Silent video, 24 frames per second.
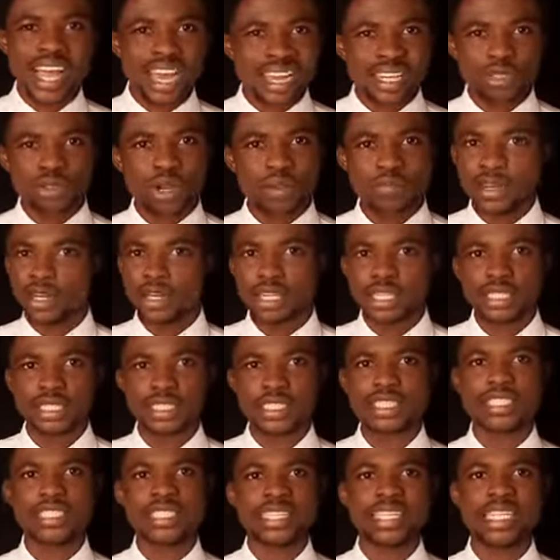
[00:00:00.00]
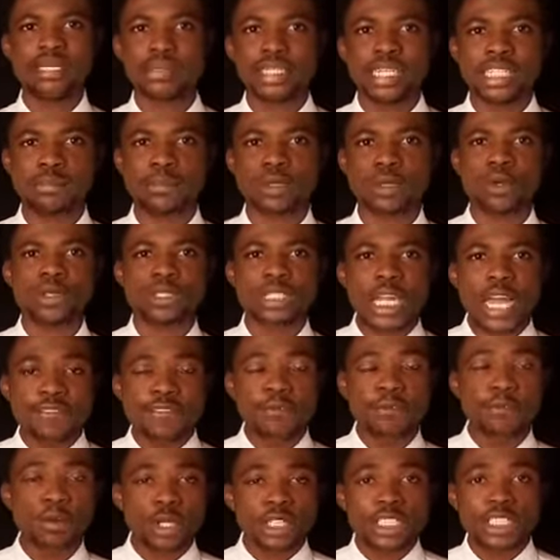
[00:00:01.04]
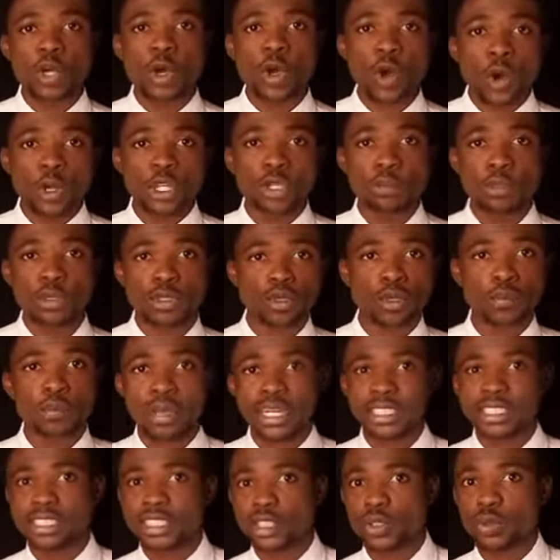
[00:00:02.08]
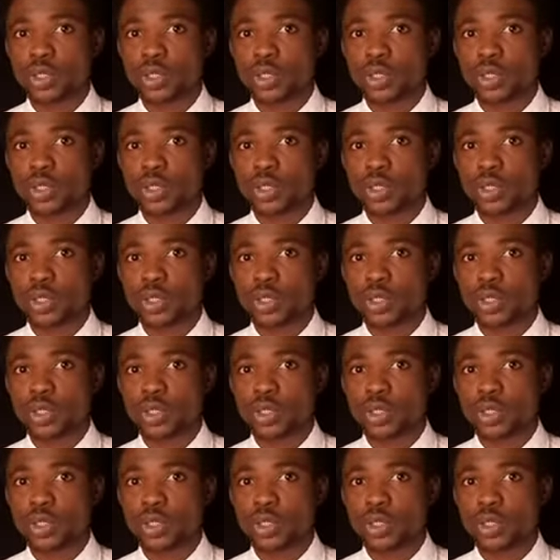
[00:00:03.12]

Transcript: electoral violence is imminent because everybody, all the political parties,